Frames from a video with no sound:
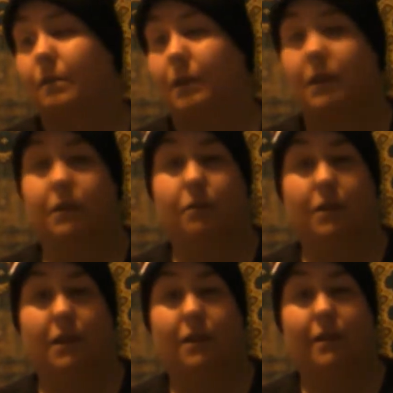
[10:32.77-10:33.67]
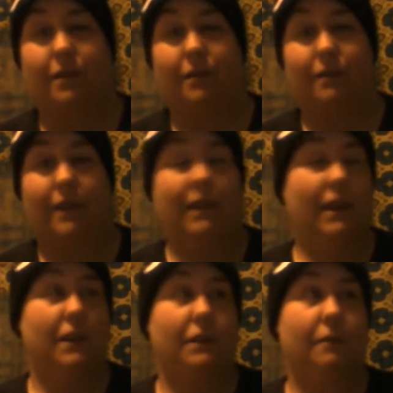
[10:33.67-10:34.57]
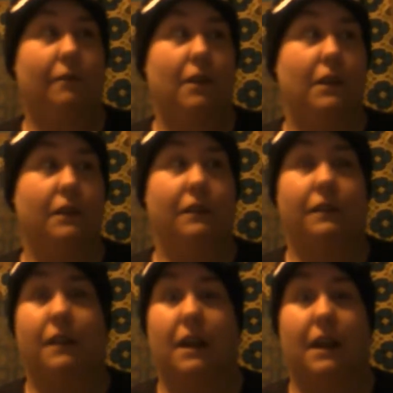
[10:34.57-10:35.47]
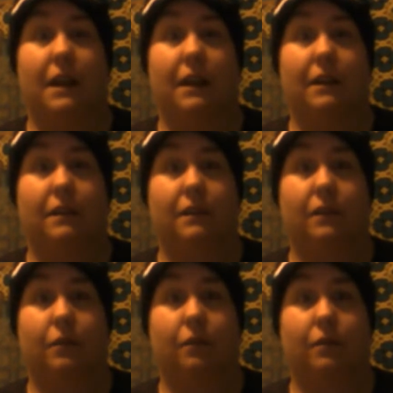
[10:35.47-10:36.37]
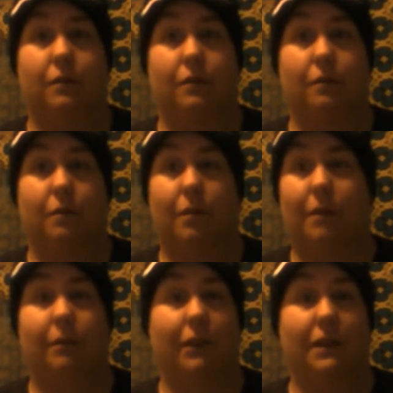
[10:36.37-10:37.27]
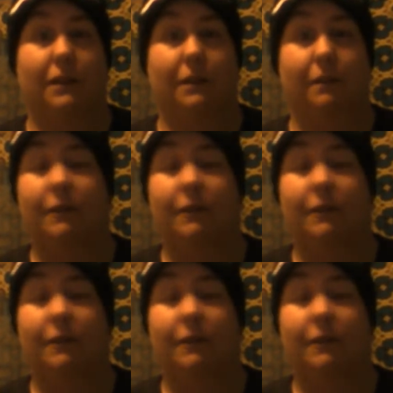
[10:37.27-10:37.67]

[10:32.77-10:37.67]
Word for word: because we finally got some funds and we were able to get some